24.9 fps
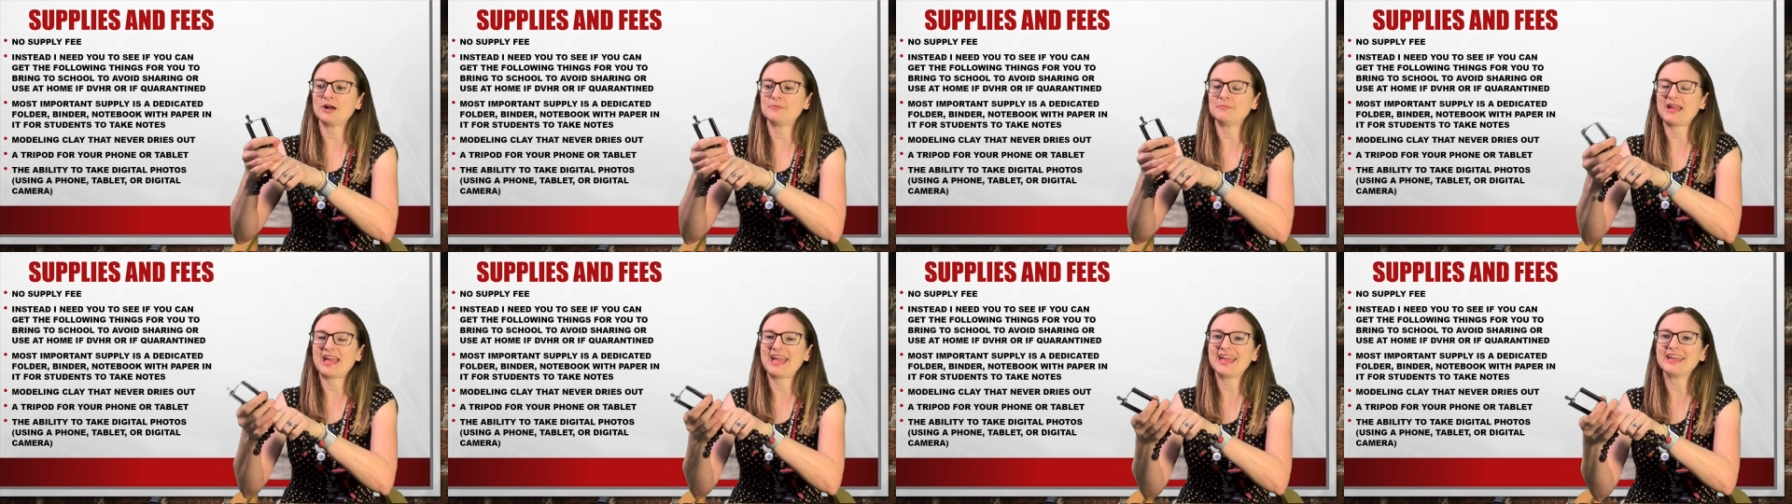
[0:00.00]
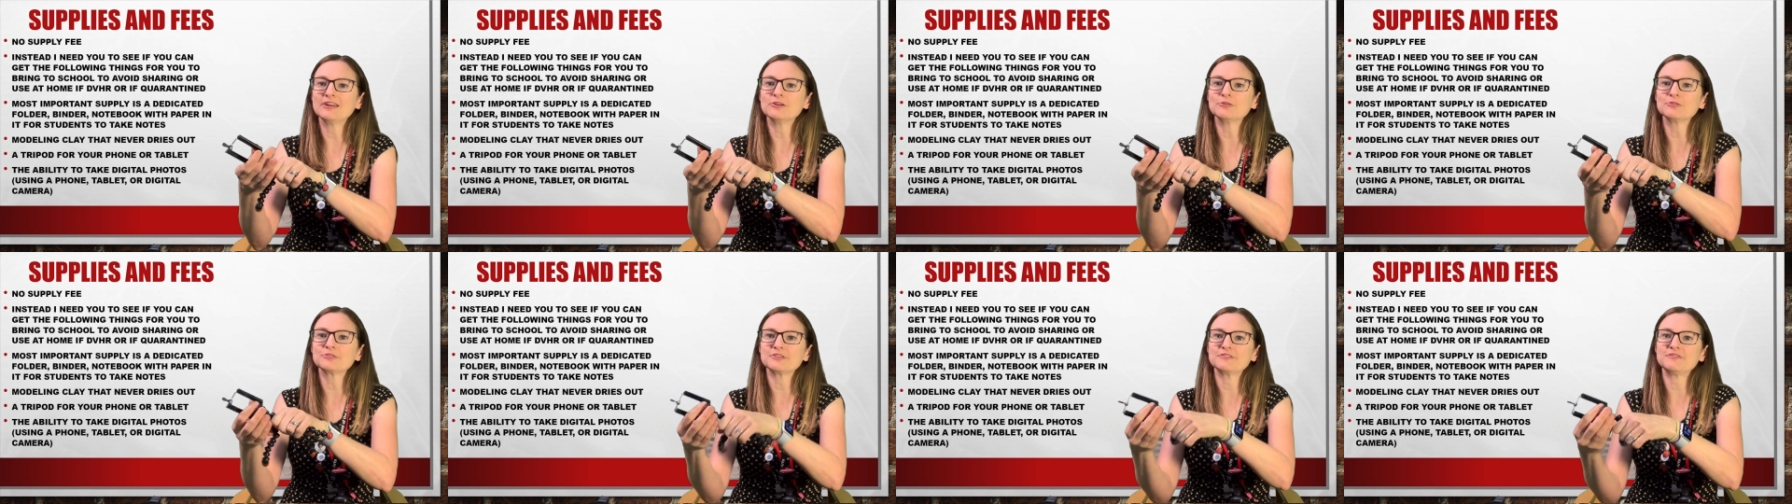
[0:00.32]

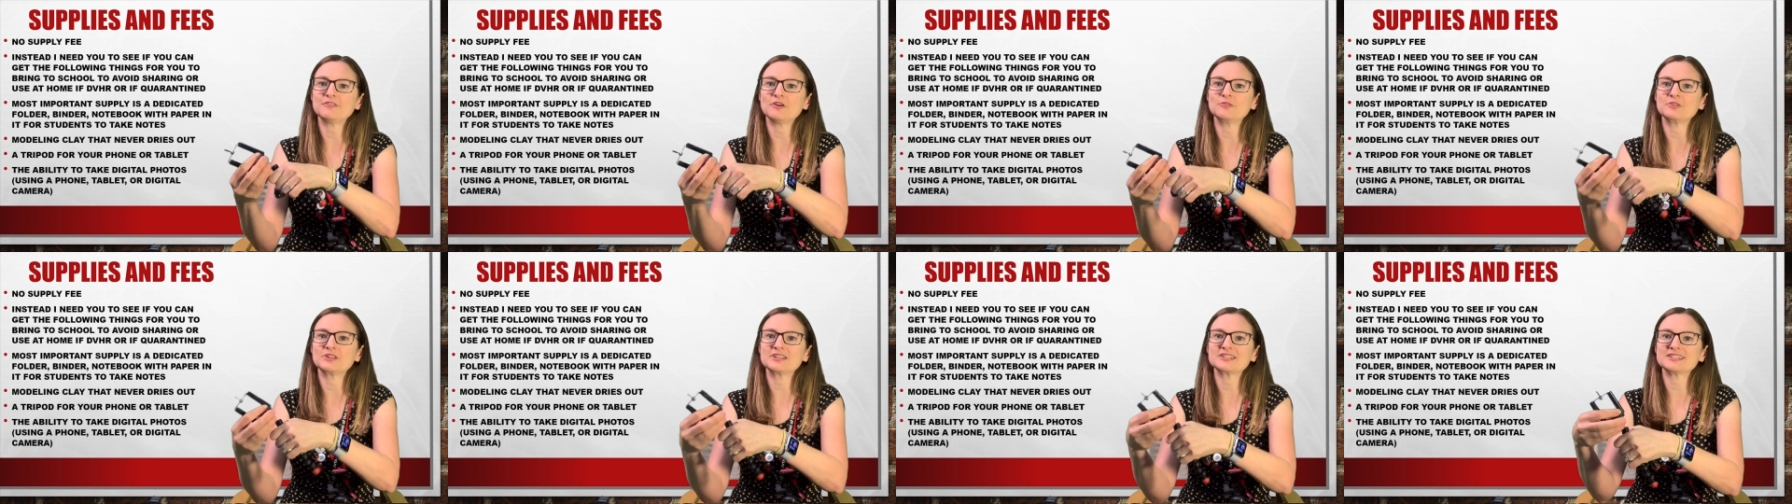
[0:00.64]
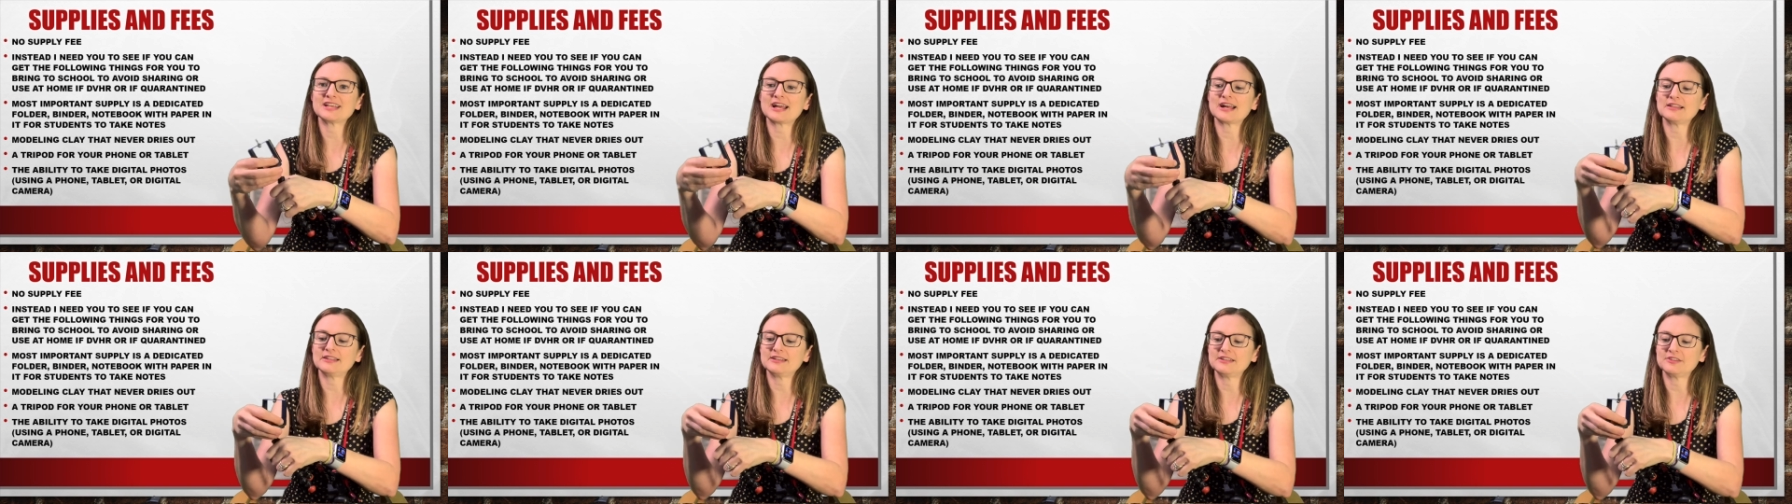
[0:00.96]
angle the phone
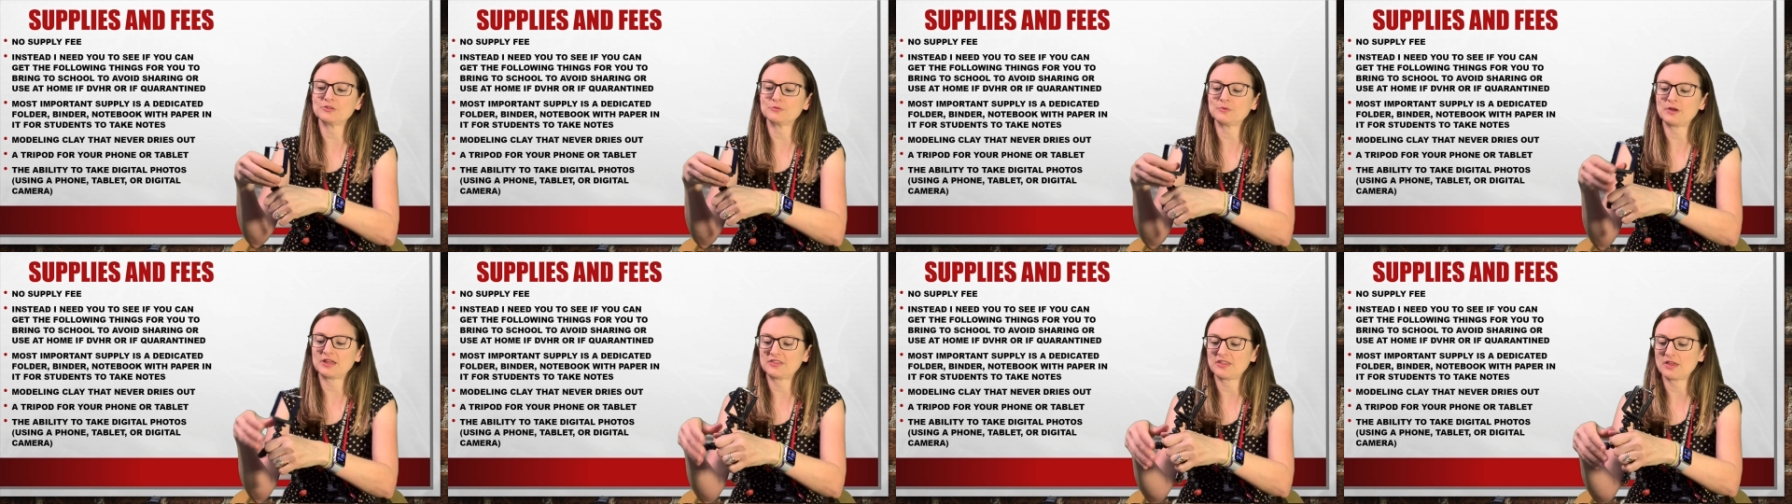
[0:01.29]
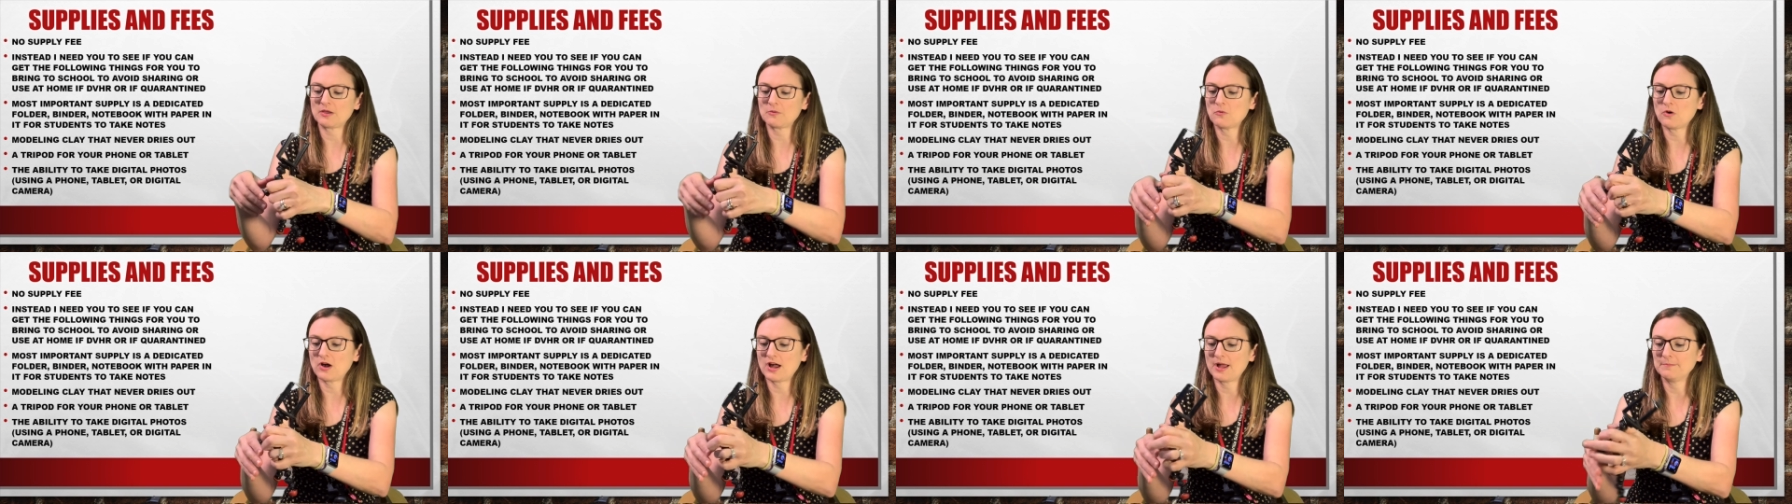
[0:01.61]
exactly the way they
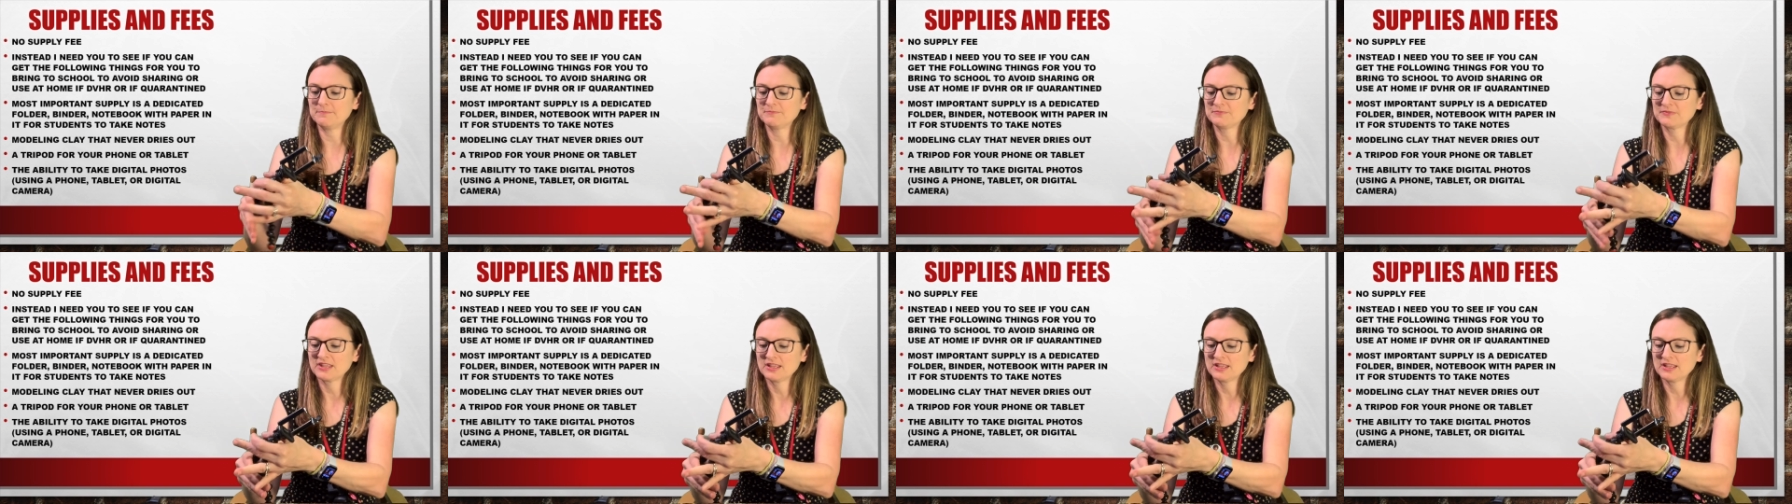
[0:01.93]
want.